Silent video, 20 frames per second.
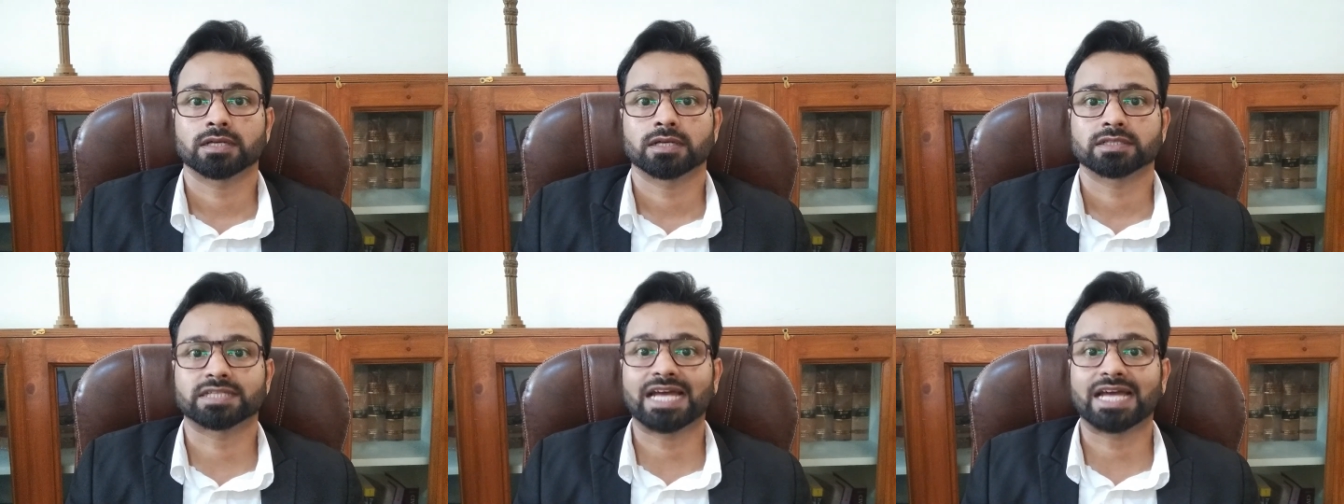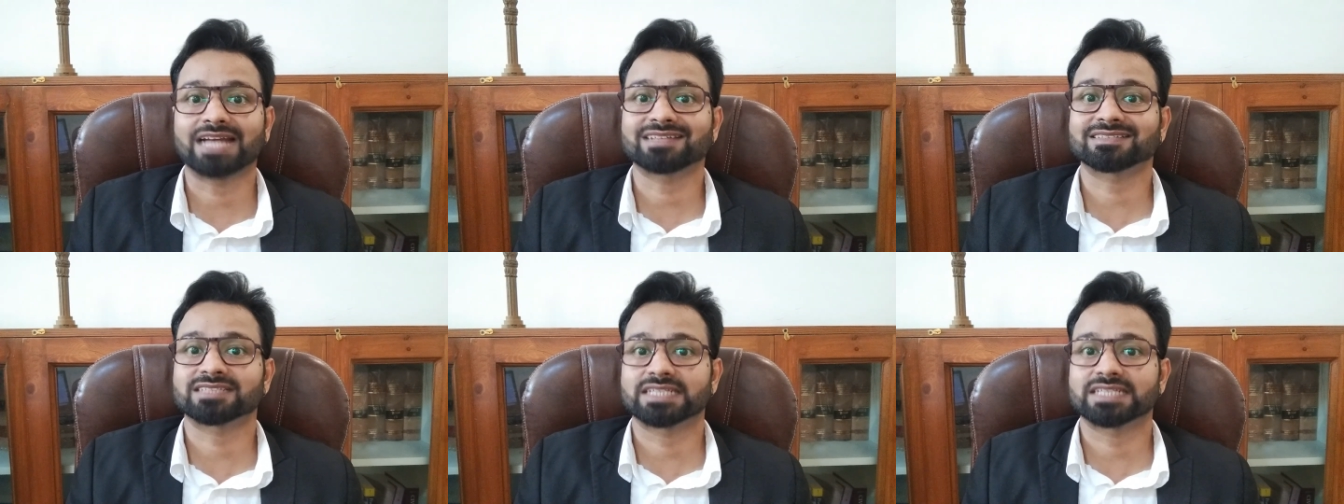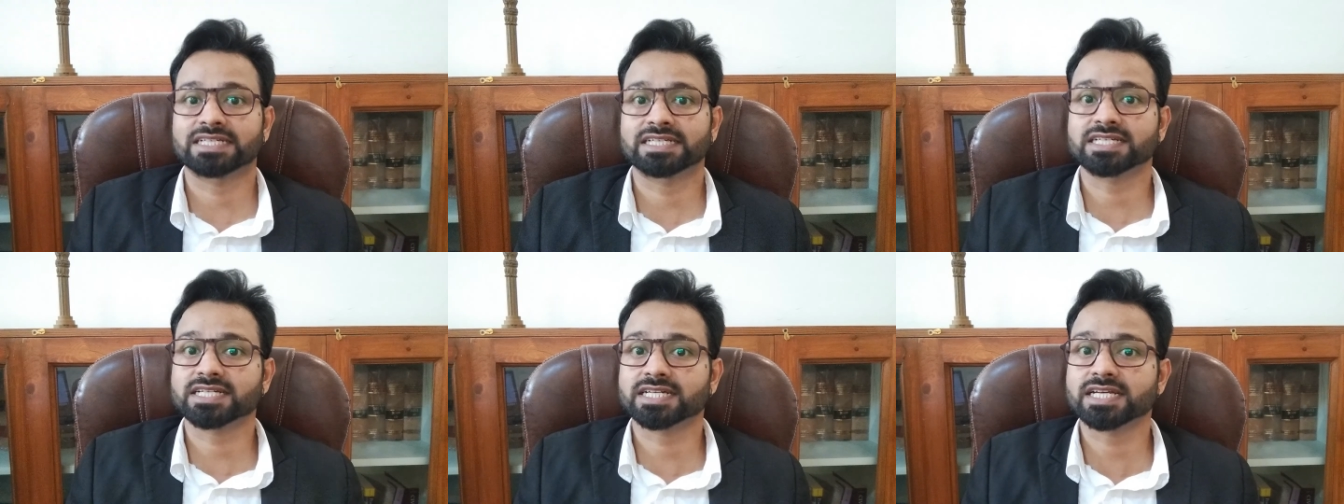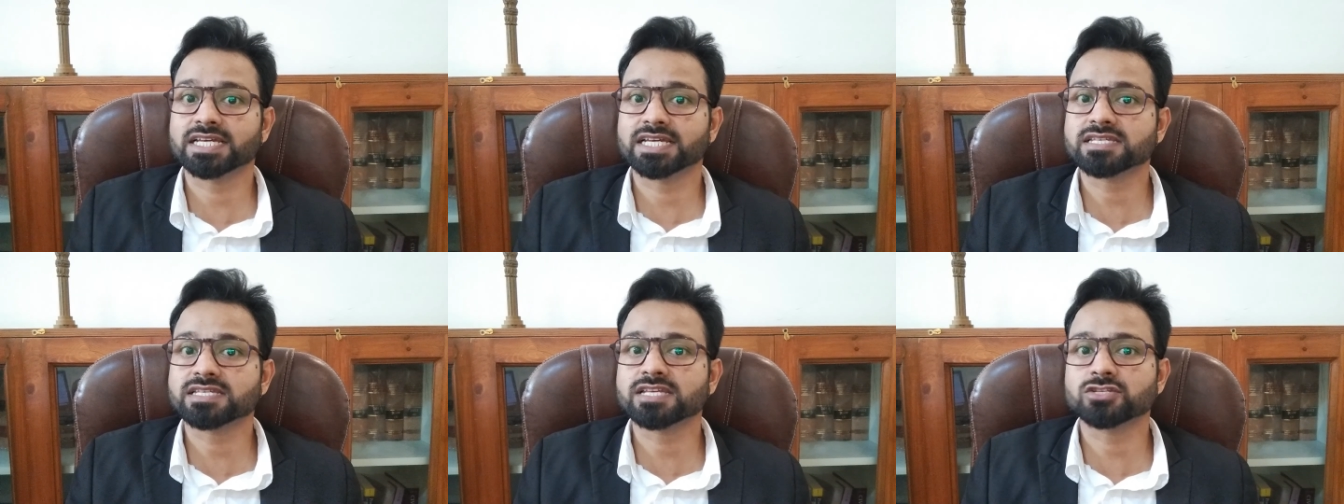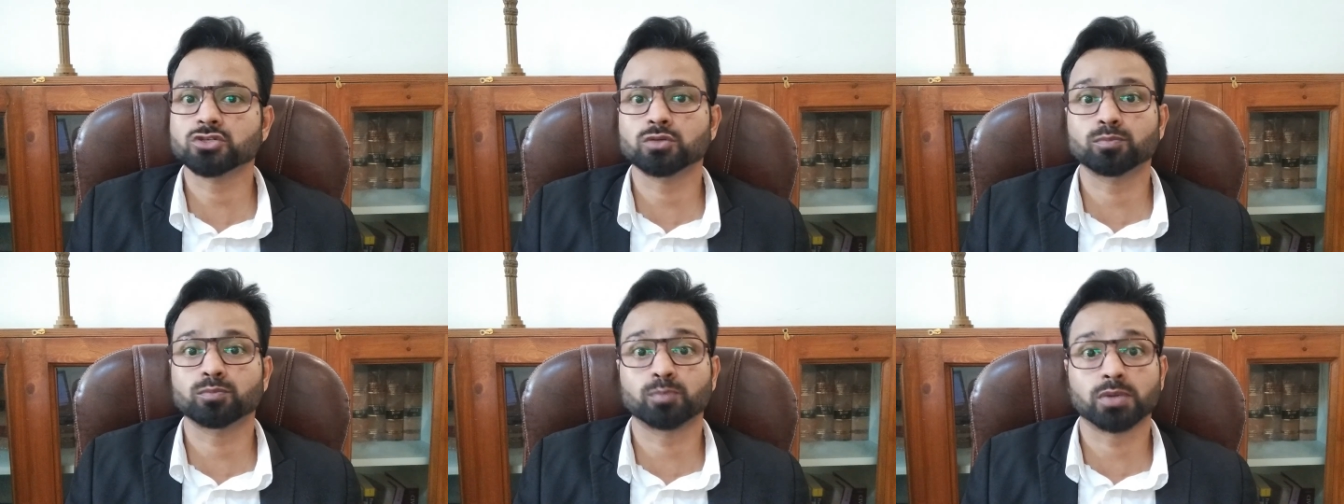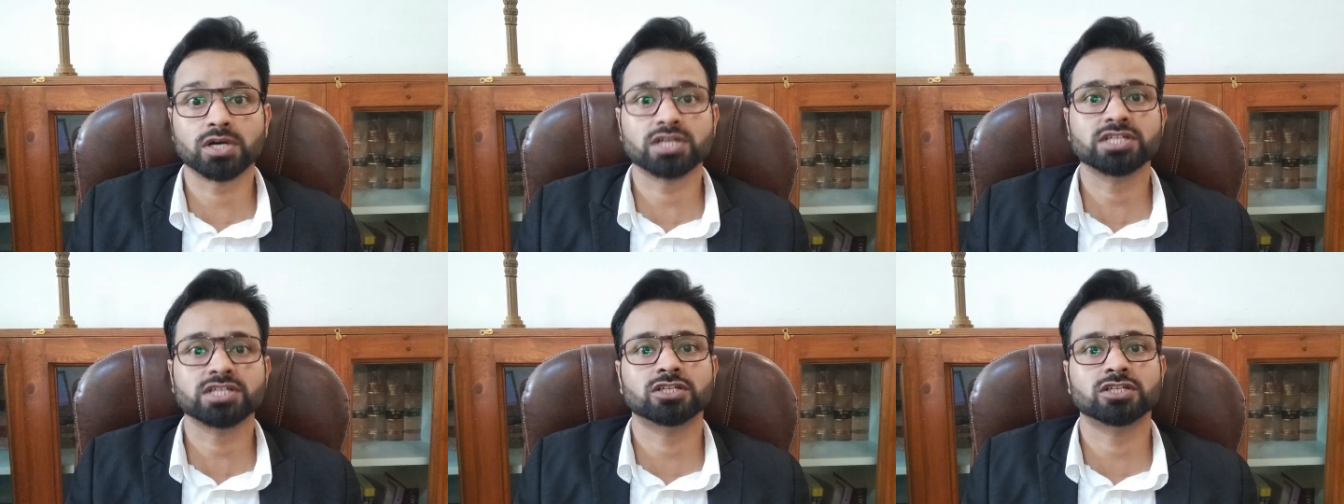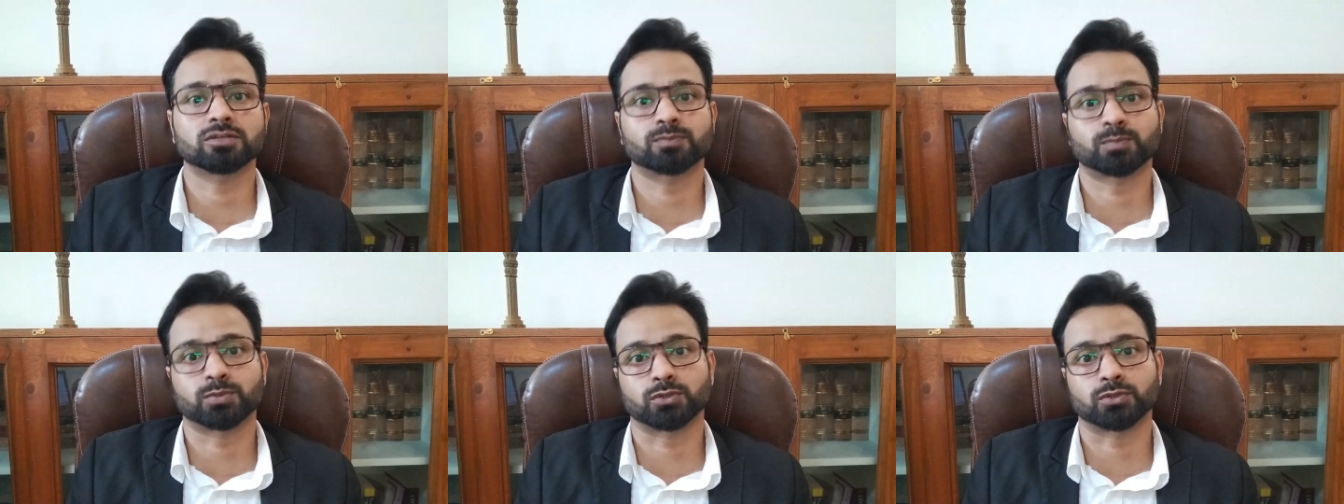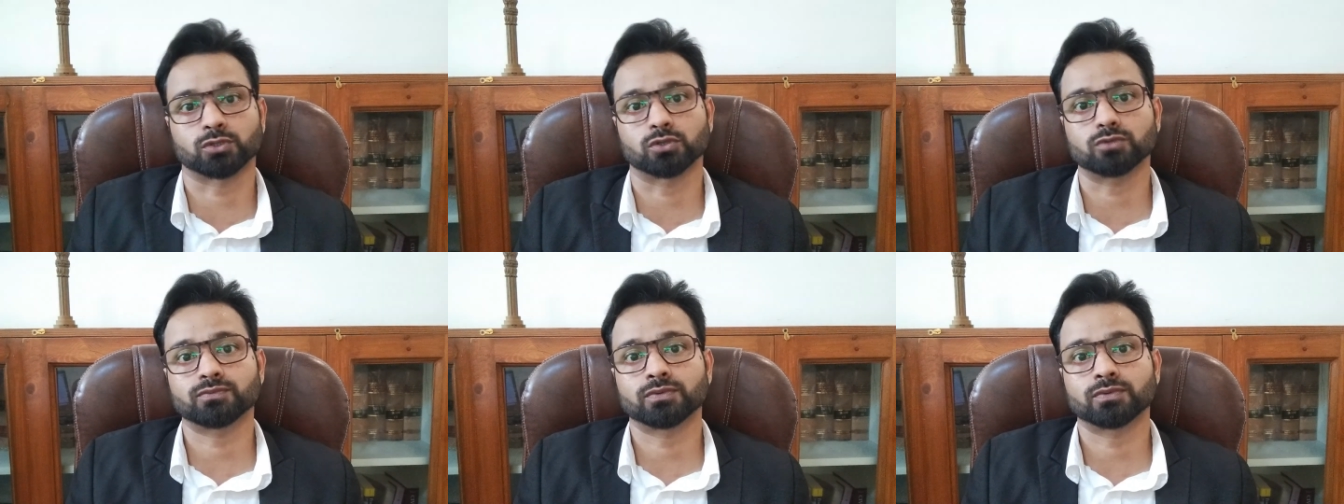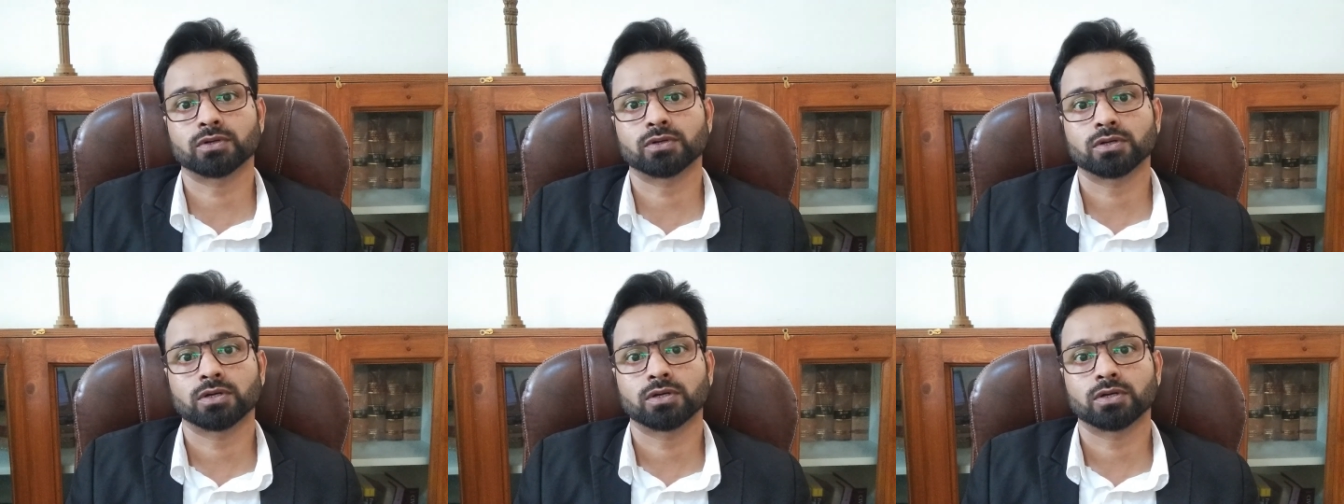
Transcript: that increases your burden of proof